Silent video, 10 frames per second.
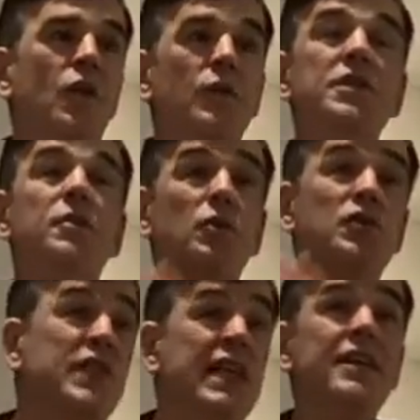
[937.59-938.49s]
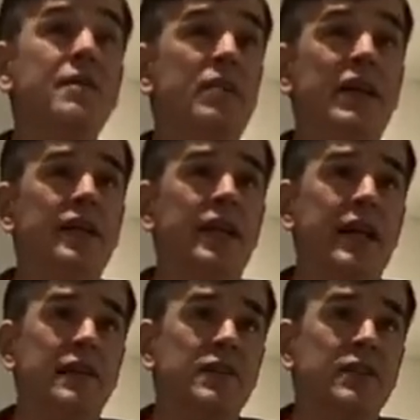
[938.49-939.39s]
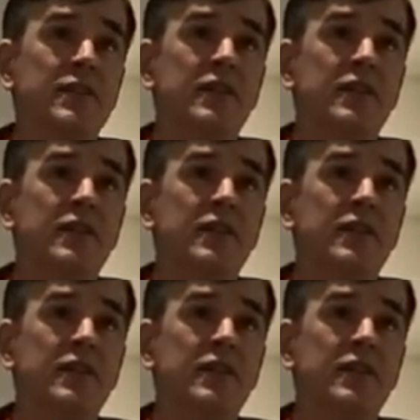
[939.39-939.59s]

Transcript: which you will see in a B&S.